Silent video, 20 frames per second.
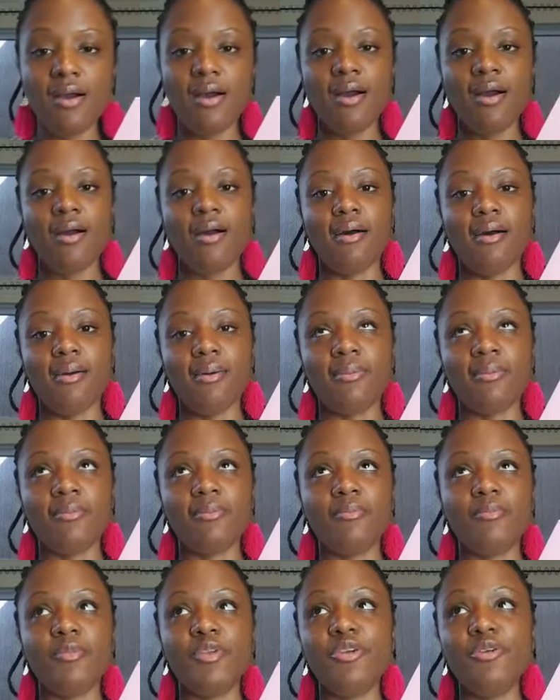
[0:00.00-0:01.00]

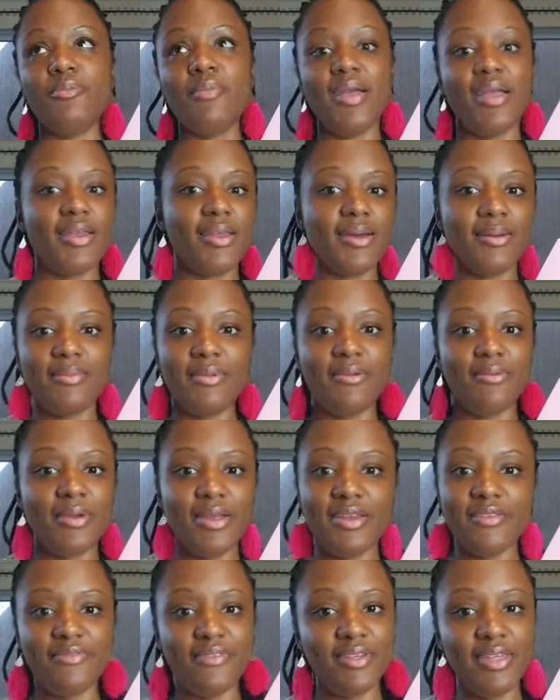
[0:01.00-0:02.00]
Um, you may not be
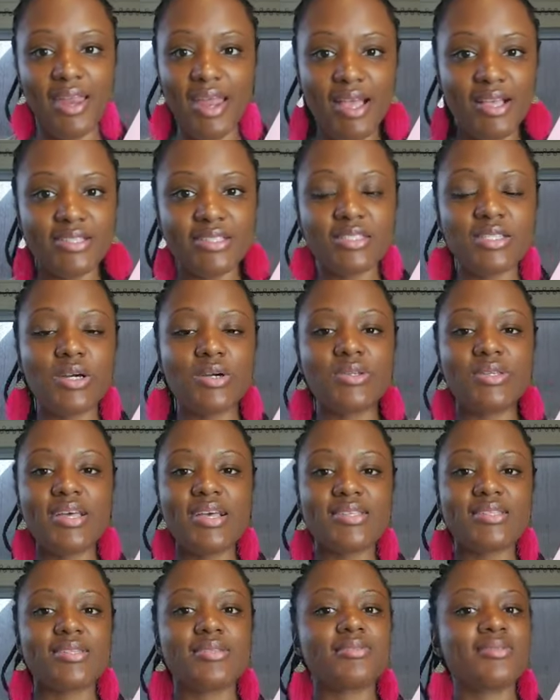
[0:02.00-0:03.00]
ready for that. So
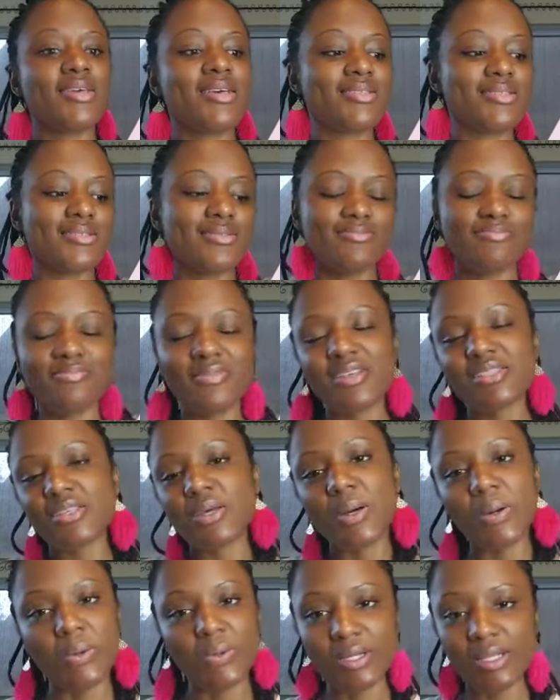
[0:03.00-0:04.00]
that's that's that's
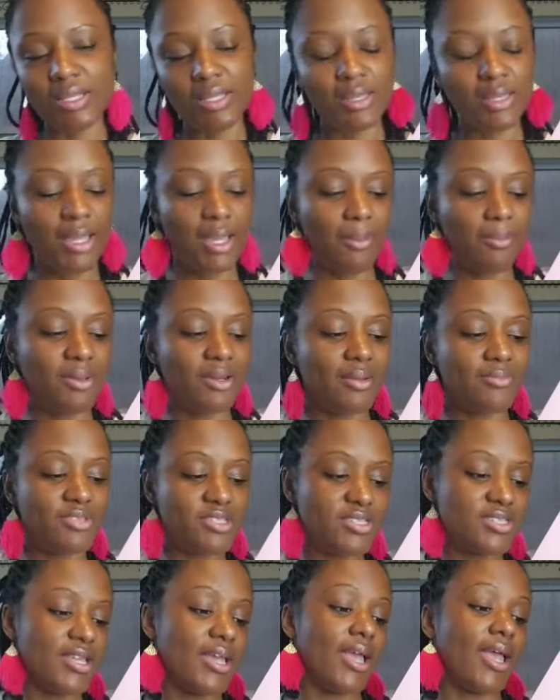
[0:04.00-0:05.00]
a whole nother thing. But I'm
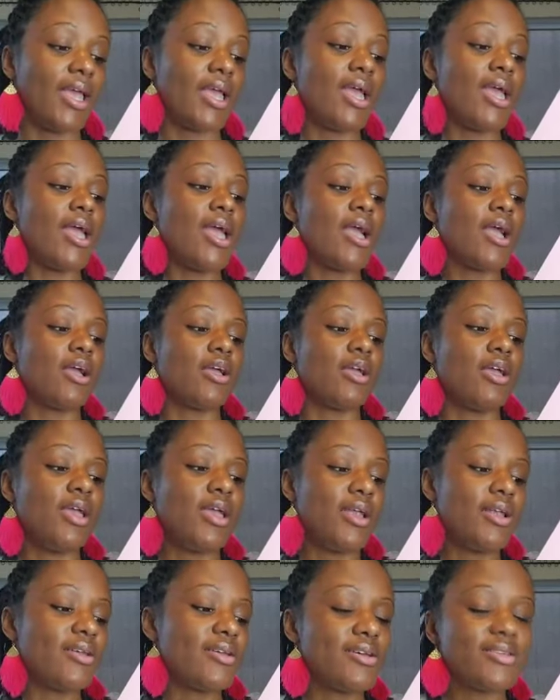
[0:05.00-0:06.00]
just saying
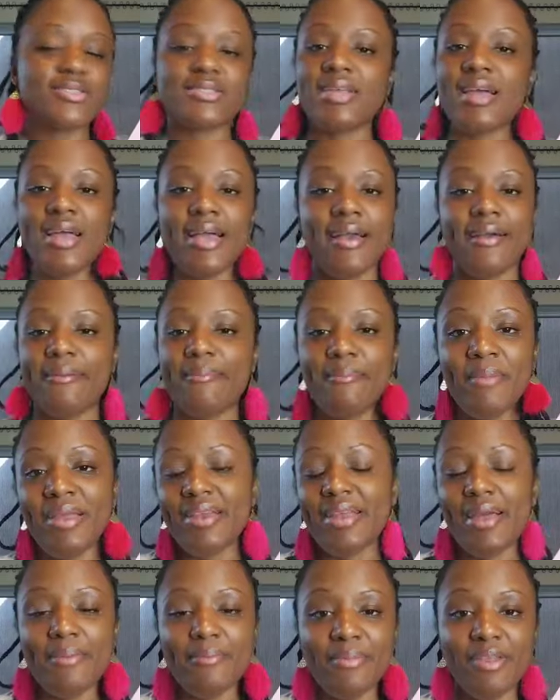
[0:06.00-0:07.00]
it does not have
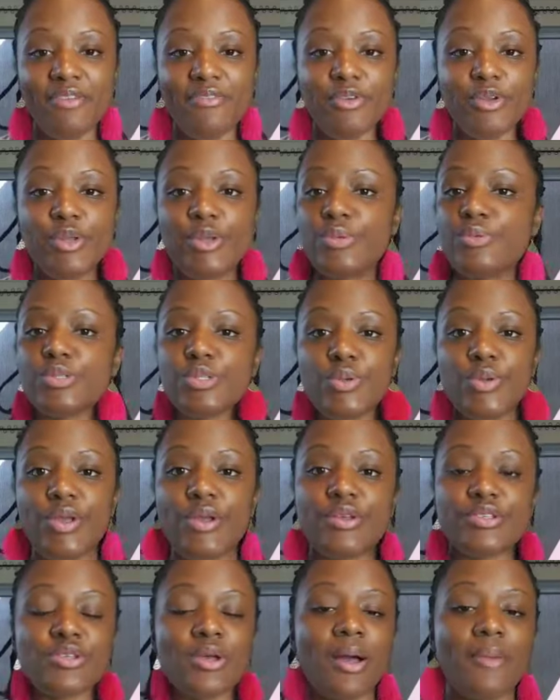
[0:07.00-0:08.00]
may not be for you two
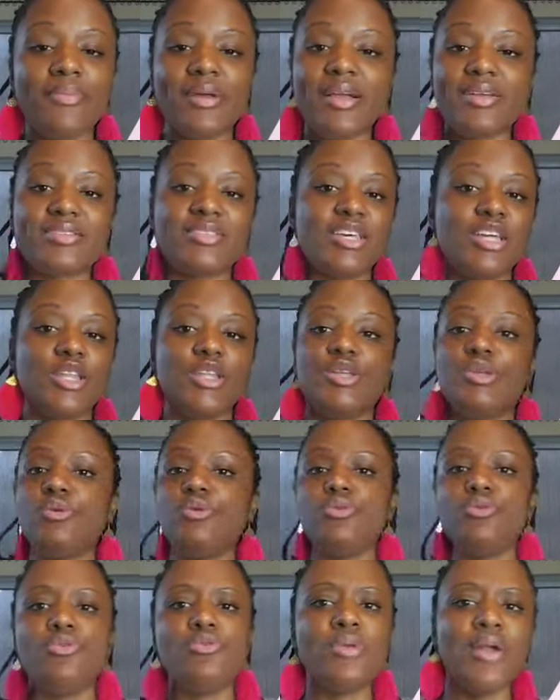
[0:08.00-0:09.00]
years so i'm not telling
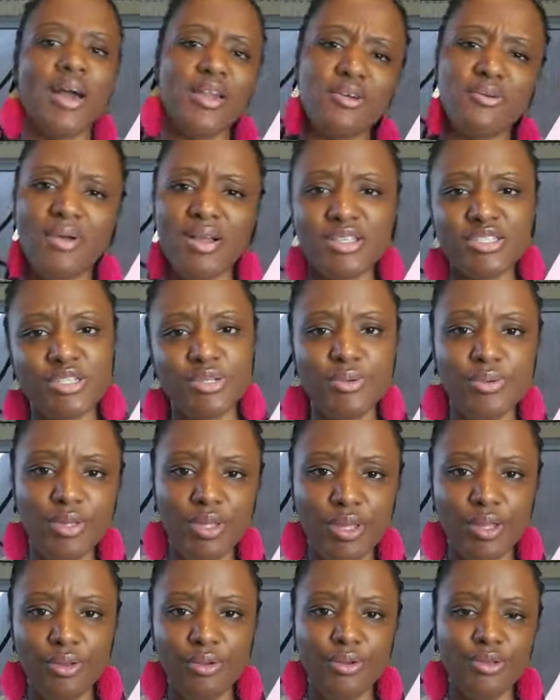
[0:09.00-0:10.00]
you you gotta wait two
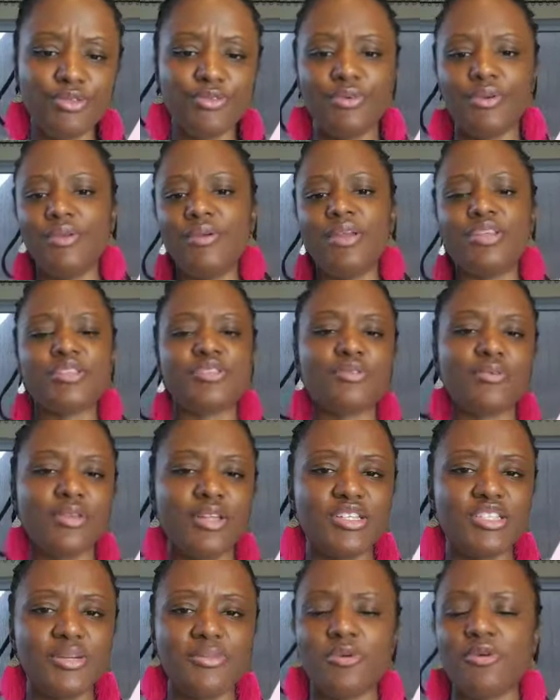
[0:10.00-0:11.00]
years for you enter a
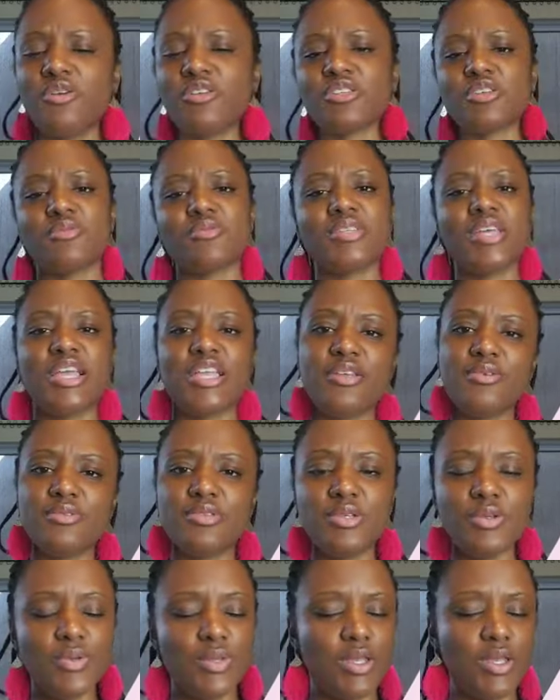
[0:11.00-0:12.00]
relationship or it's gonna take you
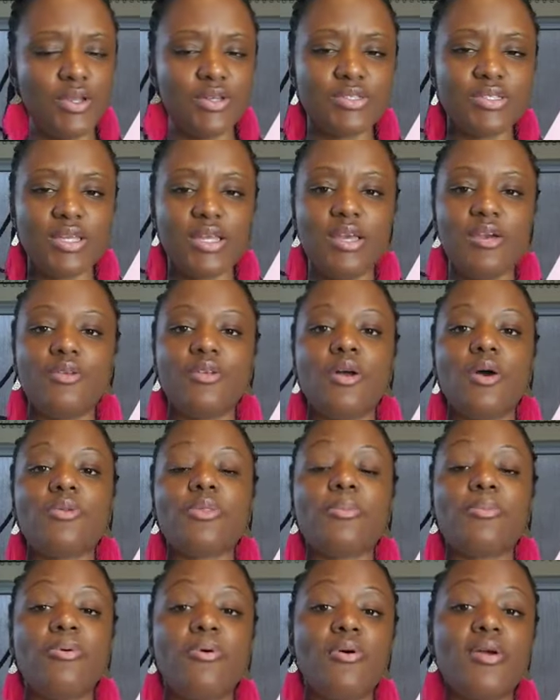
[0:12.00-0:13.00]
two years to heal no
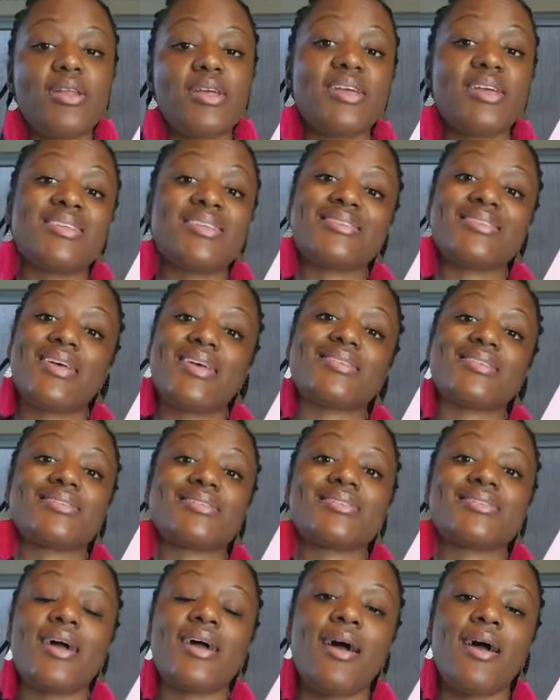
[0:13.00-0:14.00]
the point is, it
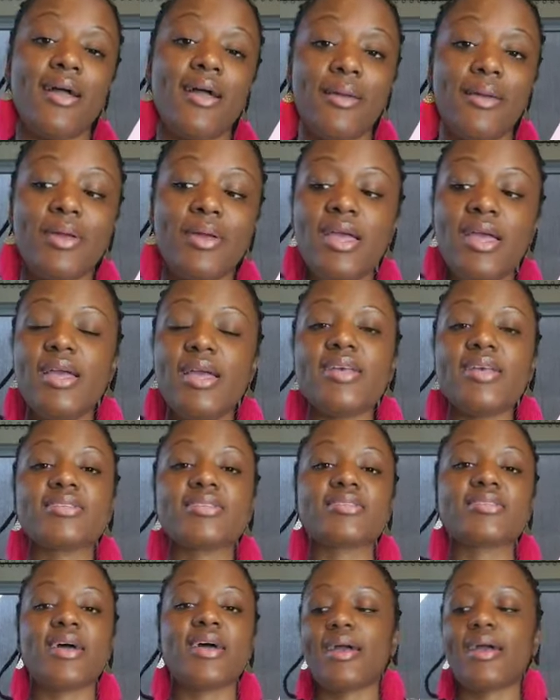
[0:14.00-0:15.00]
takes time it's
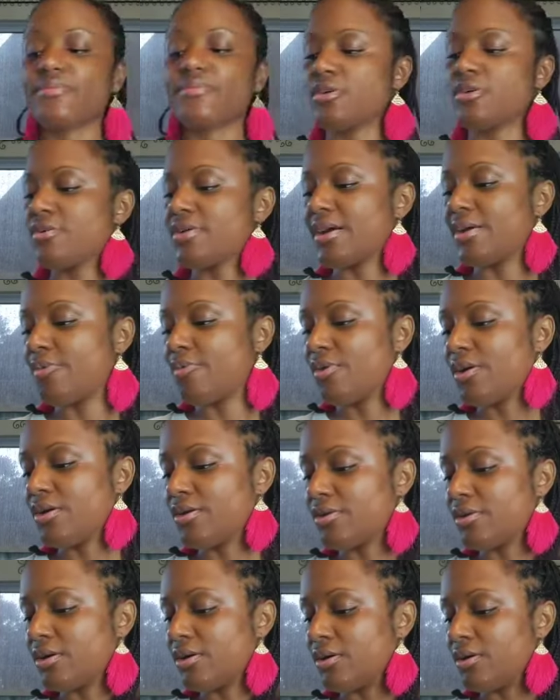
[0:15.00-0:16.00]
a time okay we're
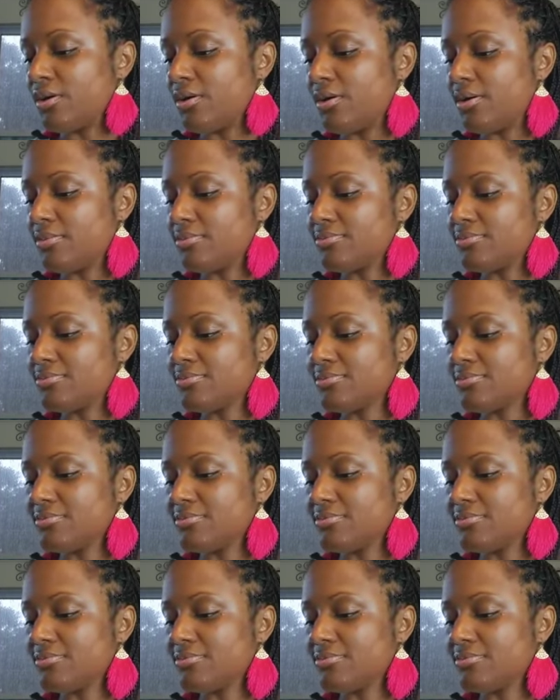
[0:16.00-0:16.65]
gonna um